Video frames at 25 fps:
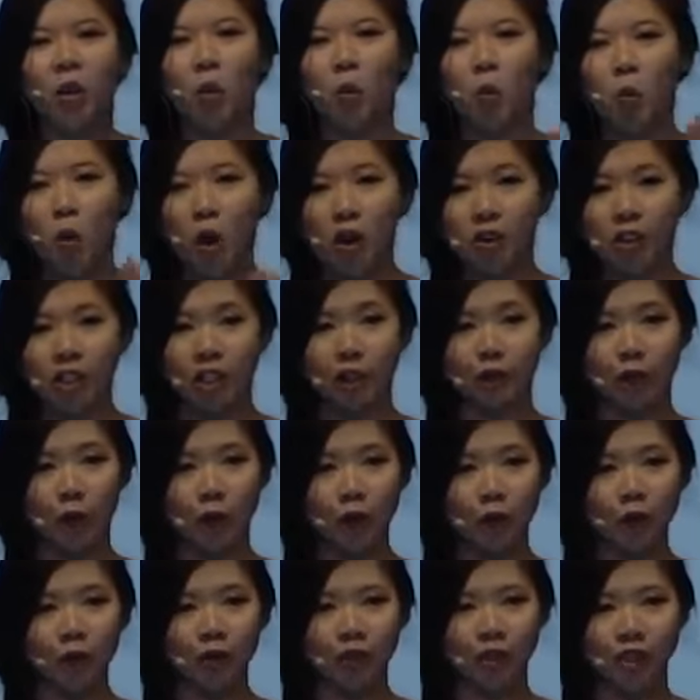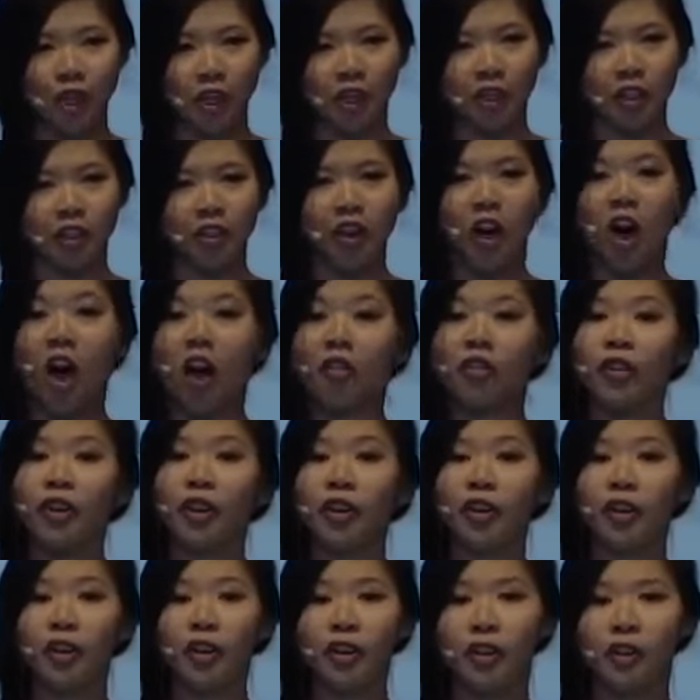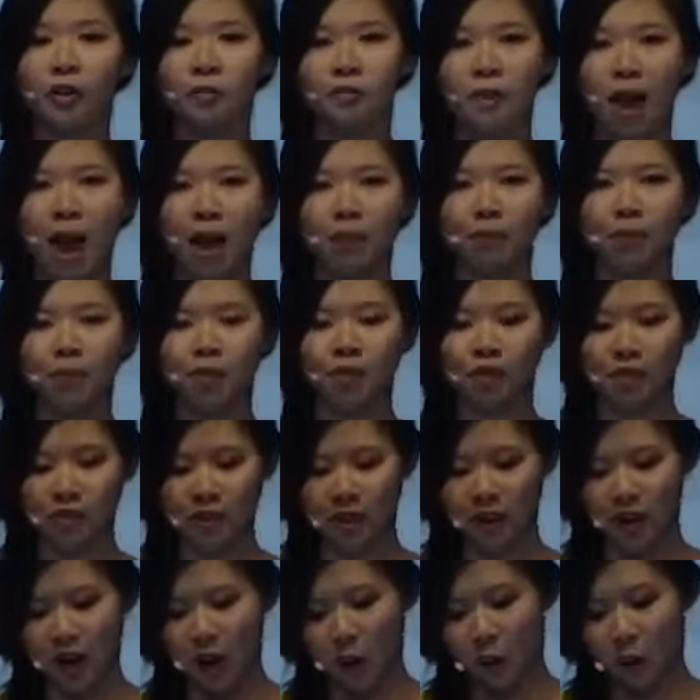where this photo is taken on the Here maps.